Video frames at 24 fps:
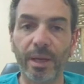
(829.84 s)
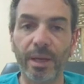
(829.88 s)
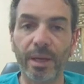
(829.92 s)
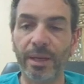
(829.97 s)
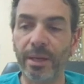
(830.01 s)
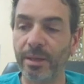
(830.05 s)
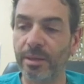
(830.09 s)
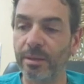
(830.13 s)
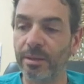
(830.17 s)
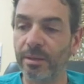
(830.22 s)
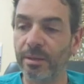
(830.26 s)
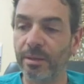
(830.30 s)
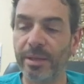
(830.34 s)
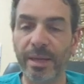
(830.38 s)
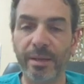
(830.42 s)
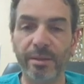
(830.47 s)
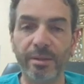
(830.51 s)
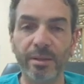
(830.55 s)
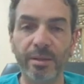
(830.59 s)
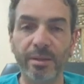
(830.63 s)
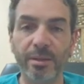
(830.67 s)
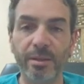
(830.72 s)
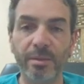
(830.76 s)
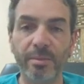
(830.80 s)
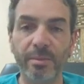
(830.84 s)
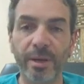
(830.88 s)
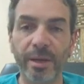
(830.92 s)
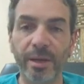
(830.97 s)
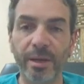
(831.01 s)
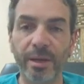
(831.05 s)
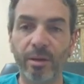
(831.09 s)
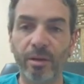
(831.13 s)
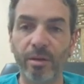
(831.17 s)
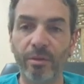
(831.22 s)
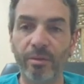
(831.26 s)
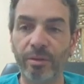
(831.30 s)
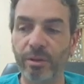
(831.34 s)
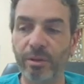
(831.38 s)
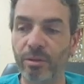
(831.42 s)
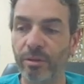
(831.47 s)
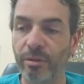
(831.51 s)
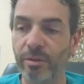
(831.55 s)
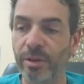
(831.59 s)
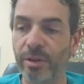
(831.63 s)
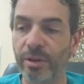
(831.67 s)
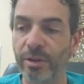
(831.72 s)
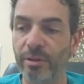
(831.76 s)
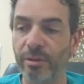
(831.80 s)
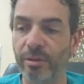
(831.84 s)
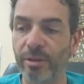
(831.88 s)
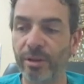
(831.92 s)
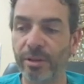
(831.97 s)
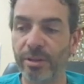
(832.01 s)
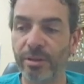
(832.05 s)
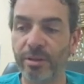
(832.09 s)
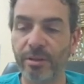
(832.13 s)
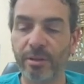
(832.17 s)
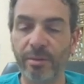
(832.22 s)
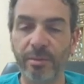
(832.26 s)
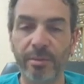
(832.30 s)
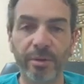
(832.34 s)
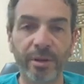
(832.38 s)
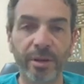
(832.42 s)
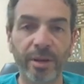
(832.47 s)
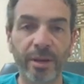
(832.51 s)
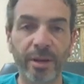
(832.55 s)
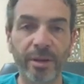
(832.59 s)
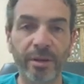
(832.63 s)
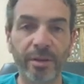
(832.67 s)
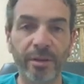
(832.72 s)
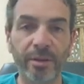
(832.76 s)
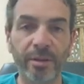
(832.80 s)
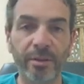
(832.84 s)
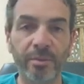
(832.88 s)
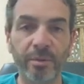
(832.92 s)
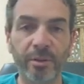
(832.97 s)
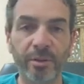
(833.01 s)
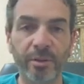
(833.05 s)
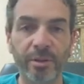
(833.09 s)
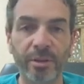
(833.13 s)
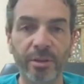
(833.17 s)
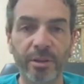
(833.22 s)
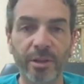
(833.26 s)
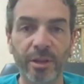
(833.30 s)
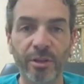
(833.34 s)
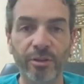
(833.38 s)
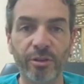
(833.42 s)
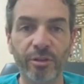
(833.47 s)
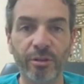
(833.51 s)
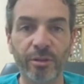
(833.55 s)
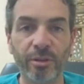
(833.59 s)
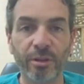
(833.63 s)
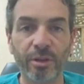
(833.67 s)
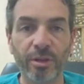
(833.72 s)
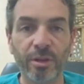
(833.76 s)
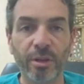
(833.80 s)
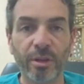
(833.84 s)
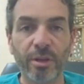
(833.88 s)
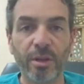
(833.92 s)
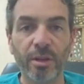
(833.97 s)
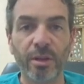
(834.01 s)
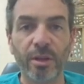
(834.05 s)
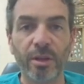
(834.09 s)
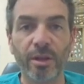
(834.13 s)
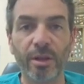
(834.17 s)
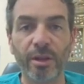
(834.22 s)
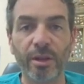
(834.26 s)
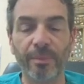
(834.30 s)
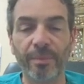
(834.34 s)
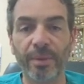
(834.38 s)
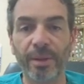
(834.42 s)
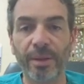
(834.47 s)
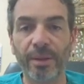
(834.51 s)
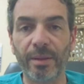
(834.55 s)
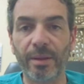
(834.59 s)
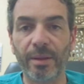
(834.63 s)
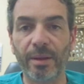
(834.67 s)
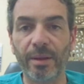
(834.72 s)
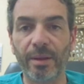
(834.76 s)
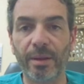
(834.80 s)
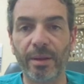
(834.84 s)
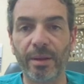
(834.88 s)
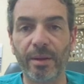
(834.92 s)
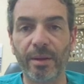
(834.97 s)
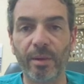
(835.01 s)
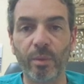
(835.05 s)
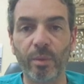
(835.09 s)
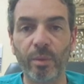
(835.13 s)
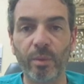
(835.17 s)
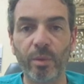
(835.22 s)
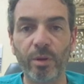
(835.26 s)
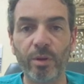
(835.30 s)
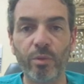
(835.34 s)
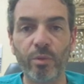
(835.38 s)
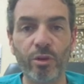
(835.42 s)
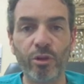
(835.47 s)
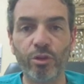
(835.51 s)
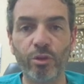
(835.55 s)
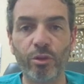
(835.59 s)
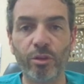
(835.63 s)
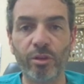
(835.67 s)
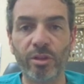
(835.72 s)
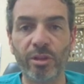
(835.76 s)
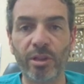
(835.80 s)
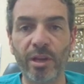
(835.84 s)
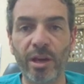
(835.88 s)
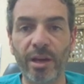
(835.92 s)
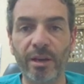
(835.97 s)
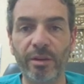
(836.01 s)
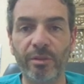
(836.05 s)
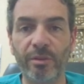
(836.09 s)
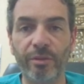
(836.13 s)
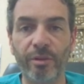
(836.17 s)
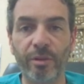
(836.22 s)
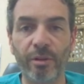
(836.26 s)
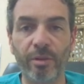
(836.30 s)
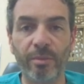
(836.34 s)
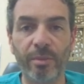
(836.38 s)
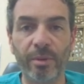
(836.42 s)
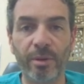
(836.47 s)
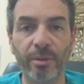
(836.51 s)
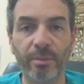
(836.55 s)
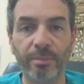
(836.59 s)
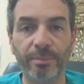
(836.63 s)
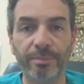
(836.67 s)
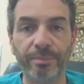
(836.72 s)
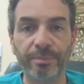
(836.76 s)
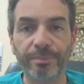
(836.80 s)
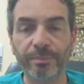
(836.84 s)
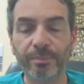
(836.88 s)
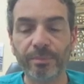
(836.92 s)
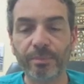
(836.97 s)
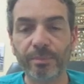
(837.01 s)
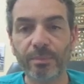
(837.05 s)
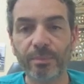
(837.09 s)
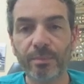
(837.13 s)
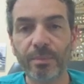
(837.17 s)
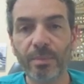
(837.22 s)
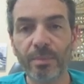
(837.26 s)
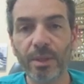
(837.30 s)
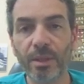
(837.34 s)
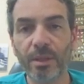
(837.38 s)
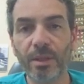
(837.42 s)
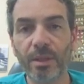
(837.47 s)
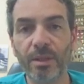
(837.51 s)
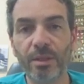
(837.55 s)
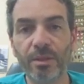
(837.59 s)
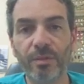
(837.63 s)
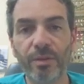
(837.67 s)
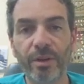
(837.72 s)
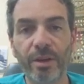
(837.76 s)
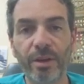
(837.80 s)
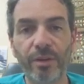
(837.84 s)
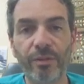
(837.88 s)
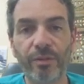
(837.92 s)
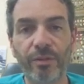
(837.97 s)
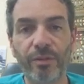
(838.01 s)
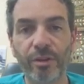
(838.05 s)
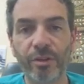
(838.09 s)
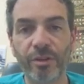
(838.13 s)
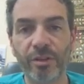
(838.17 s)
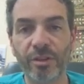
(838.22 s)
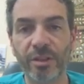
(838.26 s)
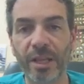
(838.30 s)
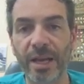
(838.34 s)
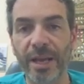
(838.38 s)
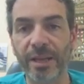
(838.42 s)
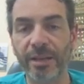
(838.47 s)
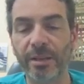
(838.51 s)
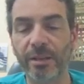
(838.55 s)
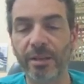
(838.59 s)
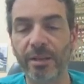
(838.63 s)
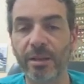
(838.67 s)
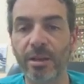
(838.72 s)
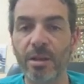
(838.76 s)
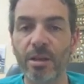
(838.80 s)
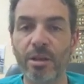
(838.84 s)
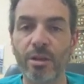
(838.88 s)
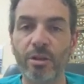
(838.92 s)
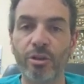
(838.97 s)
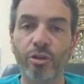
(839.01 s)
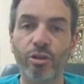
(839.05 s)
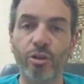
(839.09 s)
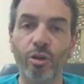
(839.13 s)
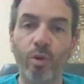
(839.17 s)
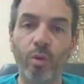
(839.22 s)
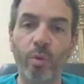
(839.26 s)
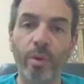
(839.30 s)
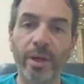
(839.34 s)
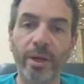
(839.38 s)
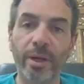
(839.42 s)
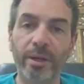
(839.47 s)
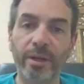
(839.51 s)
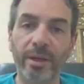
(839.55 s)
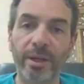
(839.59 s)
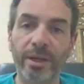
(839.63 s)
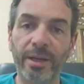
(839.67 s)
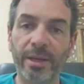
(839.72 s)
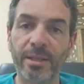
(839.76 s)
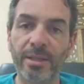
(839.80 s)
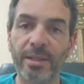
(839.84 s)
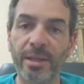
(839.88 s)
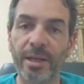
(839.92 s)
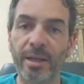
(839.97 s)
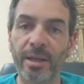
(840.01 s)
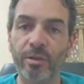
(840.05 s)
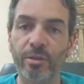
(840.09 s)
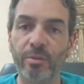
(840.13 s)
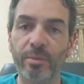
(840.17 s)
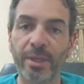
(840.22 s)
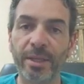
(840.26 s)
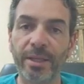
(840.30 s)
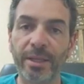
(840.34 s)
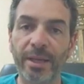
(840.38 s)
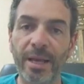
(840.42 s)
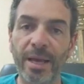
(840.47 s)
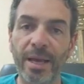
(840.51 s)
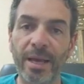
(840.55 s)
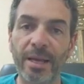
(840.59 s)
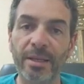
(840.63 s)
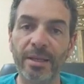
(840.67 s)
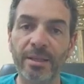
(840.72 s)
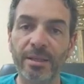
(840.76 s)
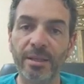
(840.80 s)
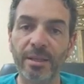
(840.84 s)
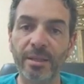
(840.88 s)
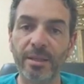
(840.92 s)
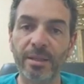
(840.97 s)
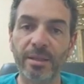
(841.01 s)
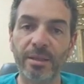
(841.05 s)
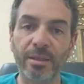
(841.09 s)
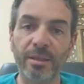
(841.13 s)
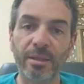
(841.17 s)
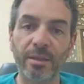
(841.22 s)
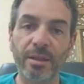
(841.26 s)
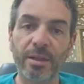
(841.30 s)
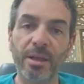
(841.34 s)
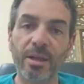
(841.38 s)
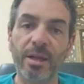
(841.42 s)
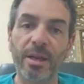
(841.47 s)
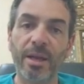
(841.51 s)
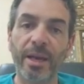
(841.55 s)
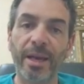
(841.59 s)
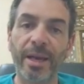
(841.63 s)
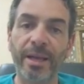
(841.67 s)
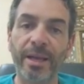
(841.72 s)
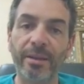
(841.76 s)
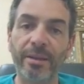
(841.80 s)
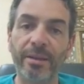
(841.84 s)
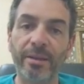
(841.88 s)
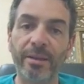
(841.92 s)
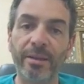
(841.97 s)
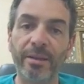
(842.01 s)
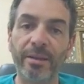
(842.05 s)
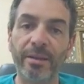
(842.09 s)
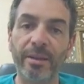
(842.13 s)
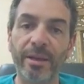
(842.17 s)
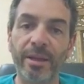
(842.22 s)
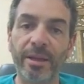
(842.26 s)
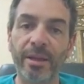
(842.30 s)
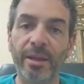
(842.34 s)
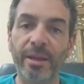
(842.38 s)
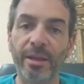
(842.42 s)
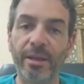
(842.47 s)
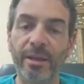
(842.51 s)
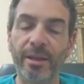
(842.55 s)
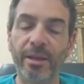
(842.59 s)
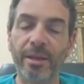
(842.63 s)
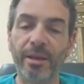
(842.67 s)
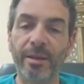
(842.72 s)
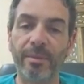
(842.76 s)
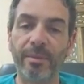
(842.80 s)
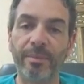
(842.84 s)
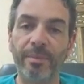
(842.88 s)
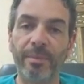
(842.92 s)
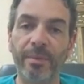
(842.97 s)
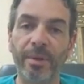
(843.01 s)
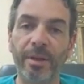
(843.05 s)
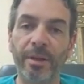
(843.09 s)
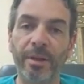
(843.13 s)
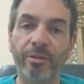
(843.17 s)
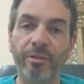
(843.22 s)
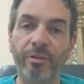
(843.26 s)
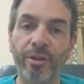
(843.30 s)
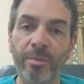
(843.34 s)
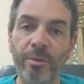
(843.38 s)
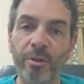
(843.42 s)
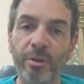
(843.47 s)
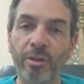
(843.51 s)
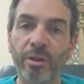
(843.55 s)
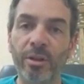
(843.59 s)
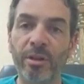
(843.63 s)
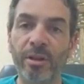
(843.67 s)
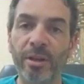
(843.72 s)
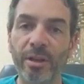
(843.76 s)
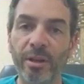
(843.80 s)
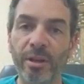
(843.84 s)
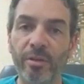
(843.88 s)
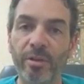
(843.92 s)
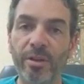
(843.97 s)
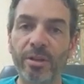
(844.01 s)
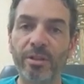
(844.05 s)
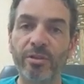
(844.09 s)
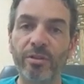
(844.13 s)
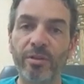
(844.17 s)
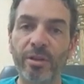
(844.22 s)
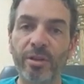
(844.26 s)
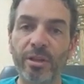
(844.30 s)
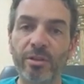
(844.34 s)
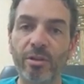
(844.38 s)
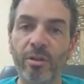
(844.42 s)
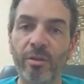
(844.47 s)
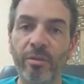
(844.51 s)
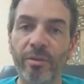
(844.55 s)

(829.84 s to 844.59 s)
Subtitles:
I need, this is my conflicts of interest regarding this presentation. We should start from this very first slide showing the Katsanos meta-analysis and the attributed increased